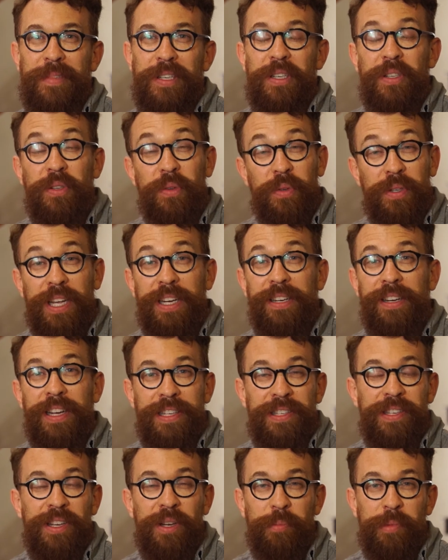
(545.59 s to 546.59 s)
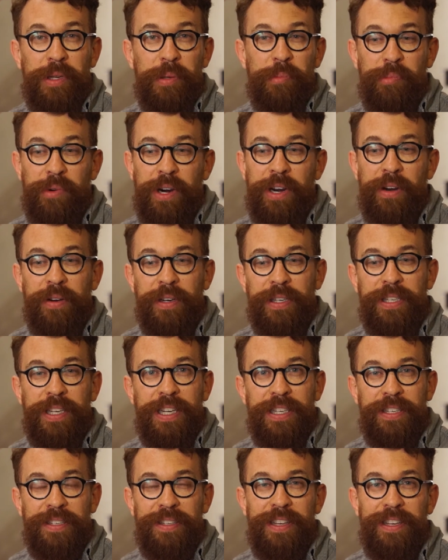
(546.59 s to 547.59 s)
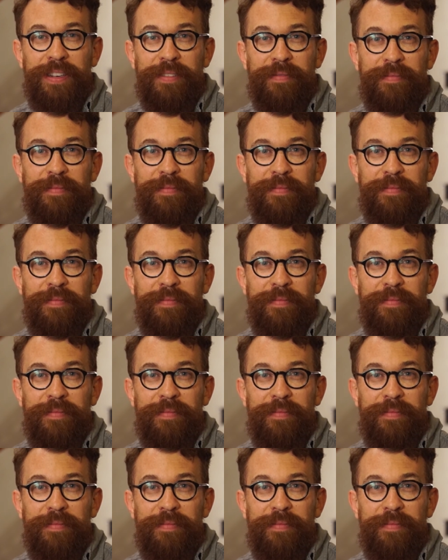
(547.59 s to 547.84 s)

So deadlines help me prioritize that.